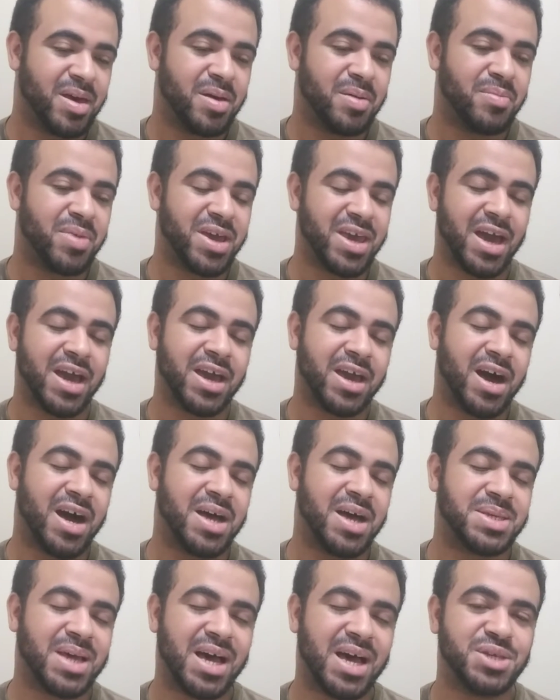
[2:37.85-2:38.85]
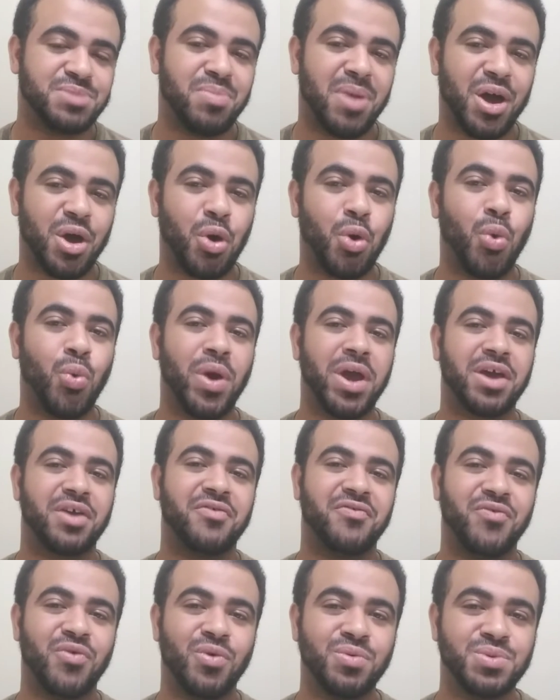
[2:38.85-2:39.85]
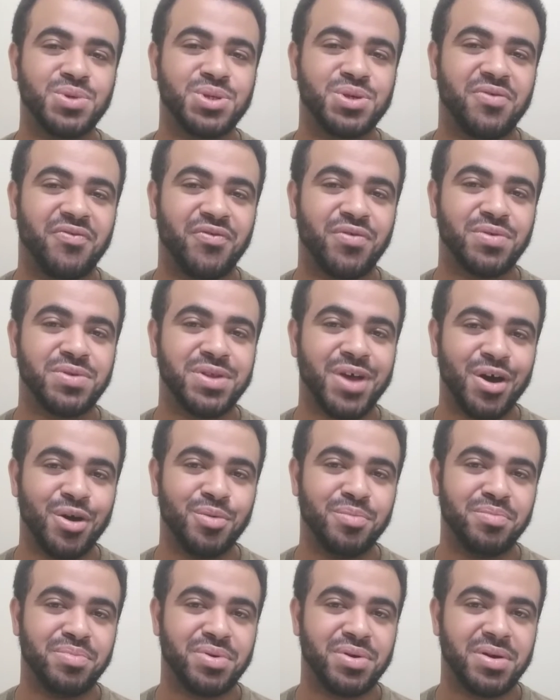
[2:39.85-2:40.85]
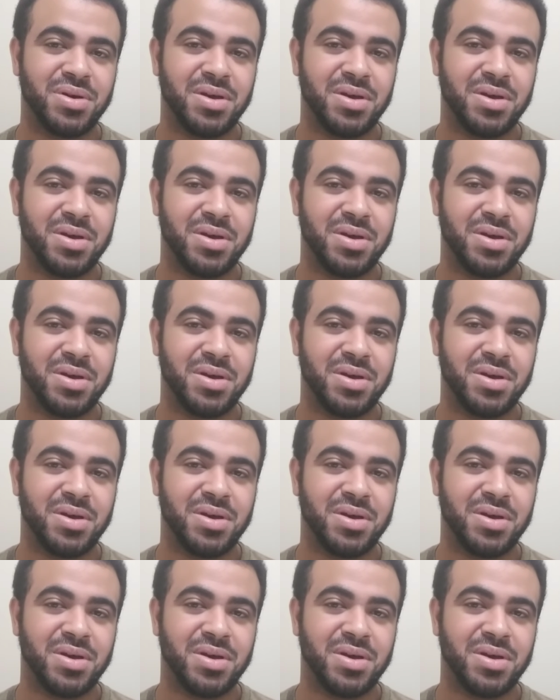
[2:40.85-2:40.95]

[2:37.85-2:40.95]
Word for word: But yeah, guys, that is my quick thoughts for Nope.